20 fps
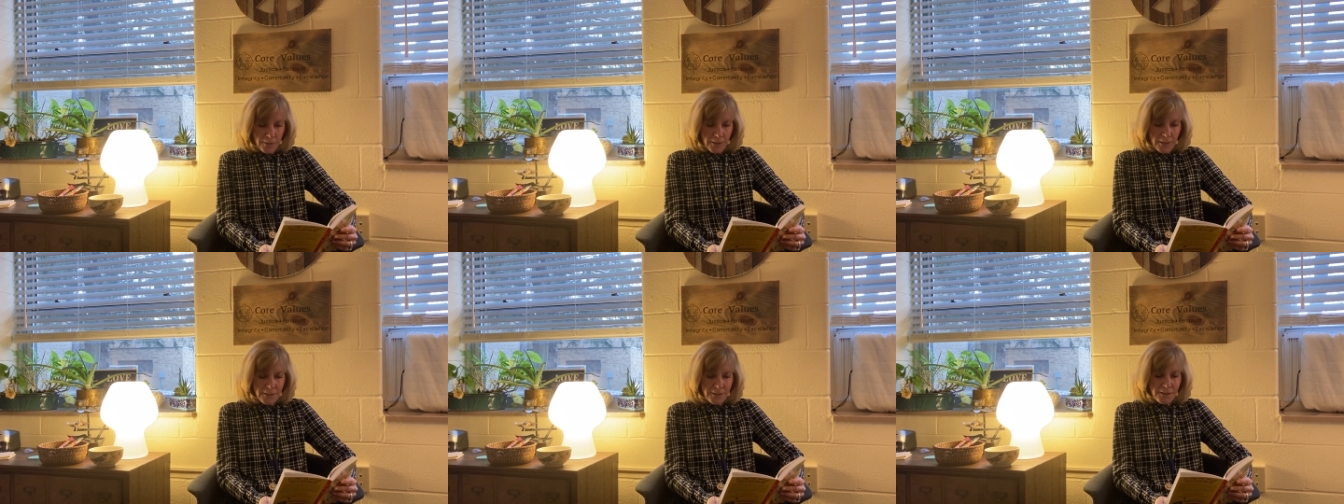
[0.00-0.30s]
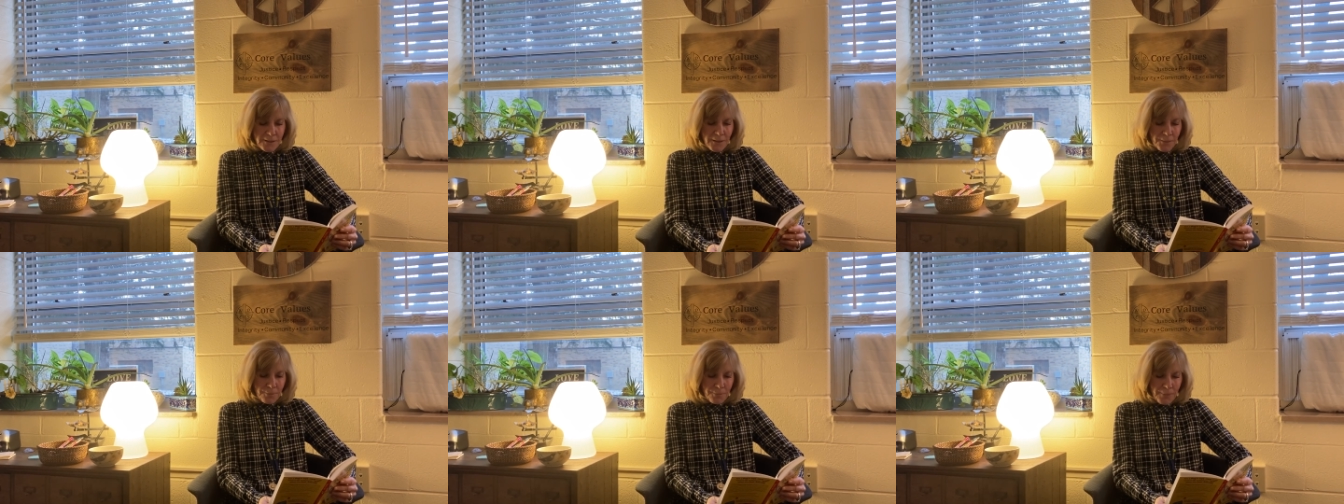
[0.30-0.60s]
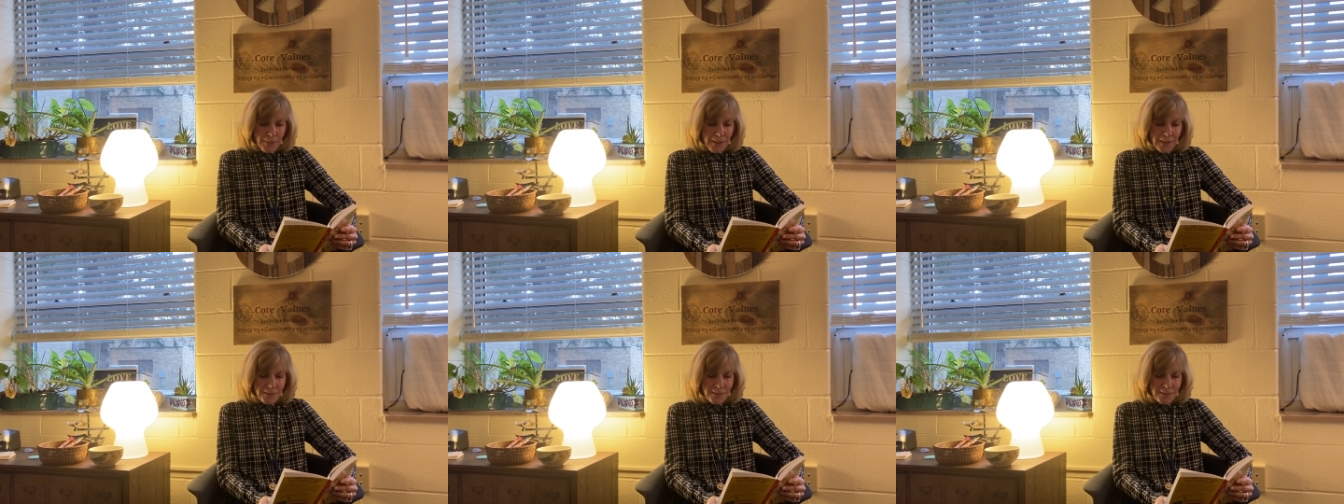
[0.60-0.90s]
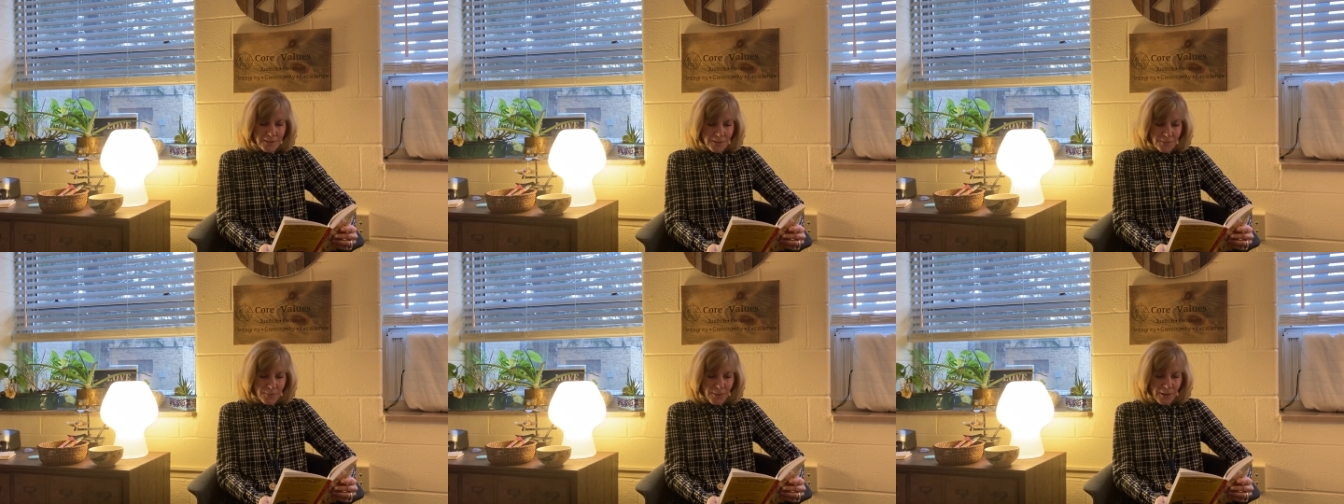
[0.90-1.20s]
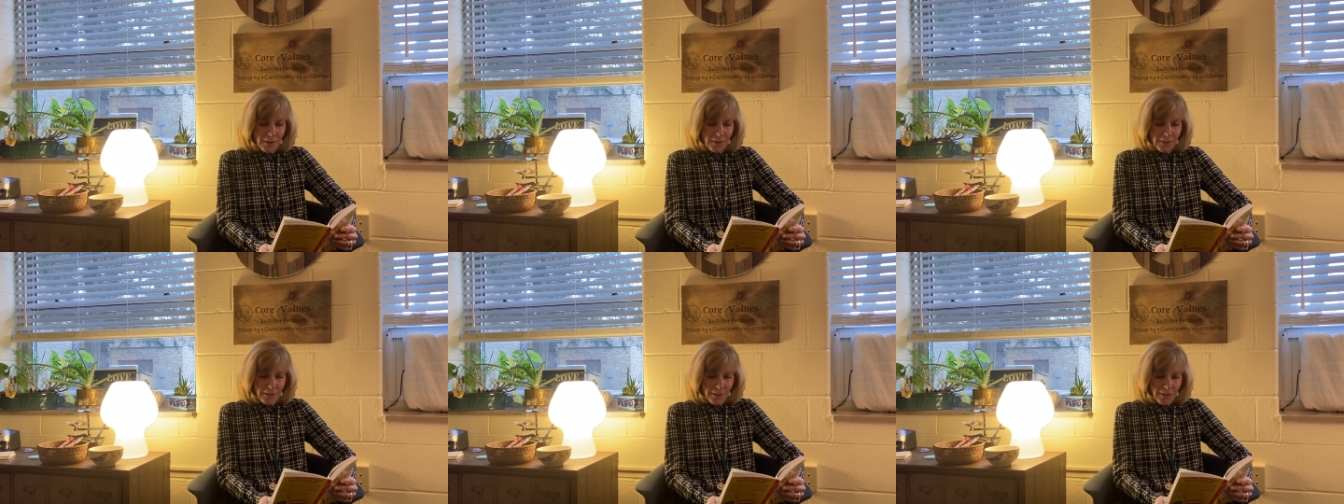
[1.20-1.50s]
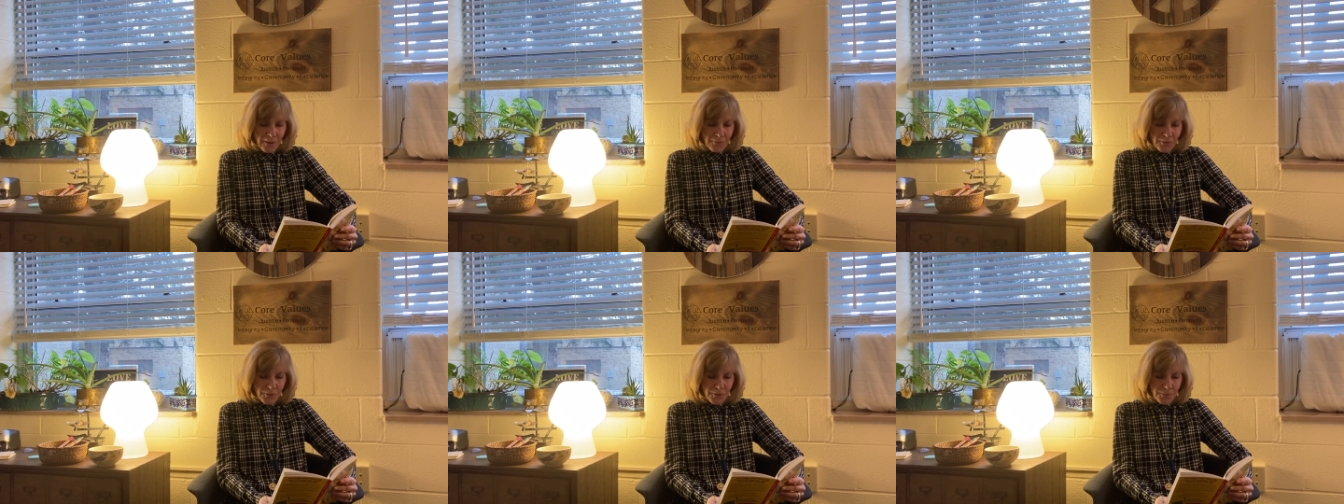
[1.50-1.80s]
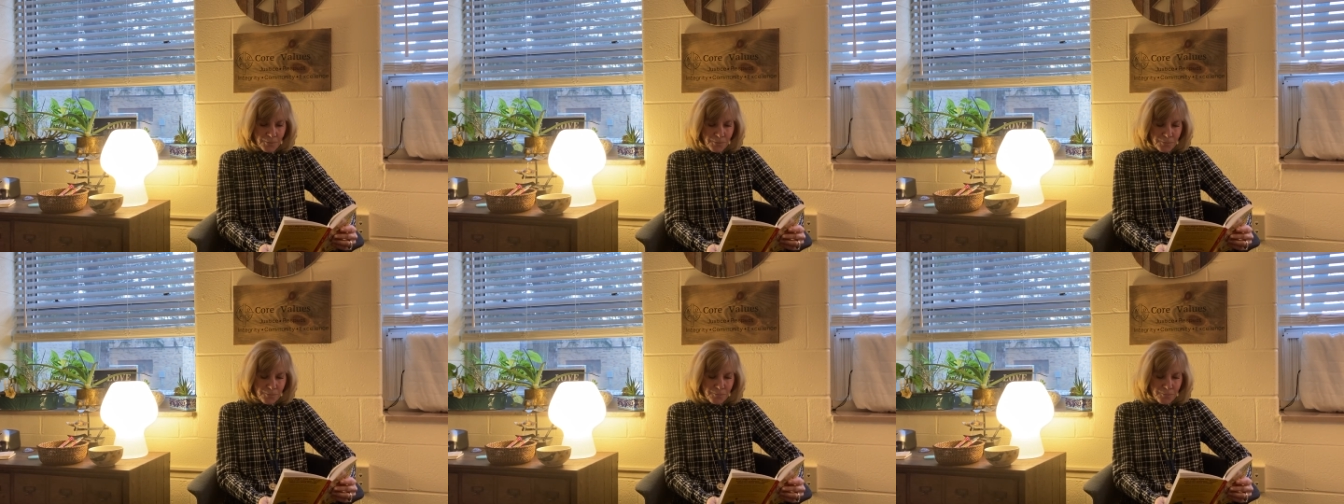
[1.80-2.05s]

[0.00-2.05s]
It's the best smell ever.